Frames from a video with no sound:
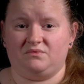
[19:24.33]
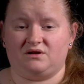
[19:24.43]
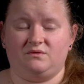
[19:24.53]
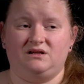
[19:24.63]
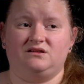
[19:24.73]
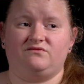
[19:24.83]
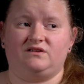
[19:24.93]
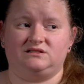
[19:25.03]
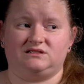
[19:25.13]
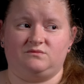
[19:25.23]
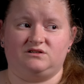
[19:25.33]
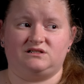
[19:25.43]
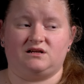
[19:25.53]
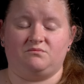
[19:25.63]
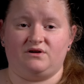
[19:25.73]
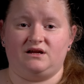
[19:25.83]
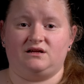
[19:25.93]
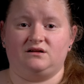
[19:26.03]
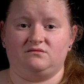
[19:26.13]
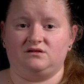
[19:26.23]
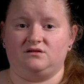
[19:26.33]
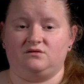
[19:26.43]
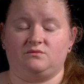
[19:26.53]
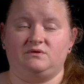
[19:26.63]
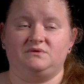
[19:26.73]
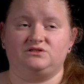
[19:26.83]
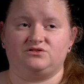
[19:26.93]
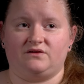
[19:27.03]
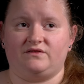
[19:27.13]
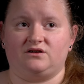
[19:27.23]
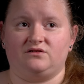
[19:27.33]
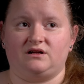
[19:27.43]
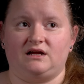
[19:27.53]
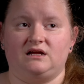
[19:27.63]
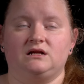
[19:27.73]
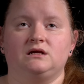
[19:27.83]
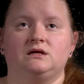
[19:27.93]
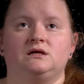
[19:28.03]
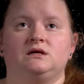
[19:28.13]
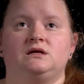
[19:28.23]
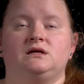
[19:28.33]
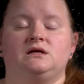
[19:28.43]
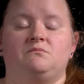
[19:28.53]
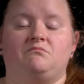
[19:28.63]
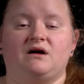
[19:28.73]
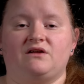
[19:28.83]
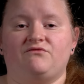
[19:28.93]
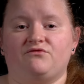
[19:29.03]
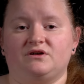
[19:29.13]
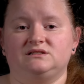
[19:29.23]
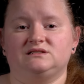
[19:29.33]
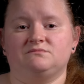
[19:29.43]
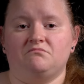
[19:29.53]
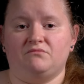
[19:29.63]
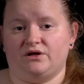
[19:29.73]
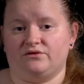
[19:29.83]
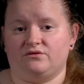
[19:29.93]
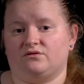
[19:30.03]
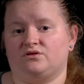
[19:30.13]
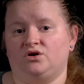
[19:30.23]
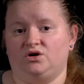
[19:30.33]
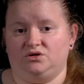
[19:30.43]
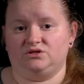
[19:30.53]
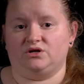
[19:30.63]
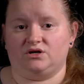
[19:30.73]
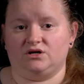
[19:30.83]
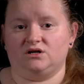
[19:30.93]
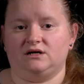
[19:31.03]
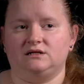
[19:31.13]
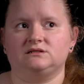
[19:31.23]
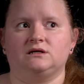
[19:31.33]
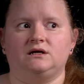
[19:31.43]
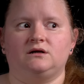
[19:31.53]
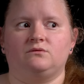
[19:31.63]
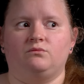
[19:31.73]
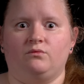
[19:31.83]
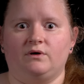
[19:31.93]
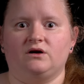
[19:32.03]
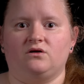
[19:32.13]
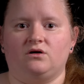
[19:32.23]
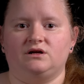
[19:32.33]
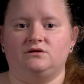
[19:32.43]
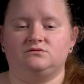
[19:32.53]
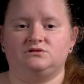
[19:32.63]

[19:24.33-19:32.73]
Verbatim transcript: Like, we need to find somewhere and take a break. Get, you know, like, we've been driving all night. My friend's mother called her and it's like, where are you?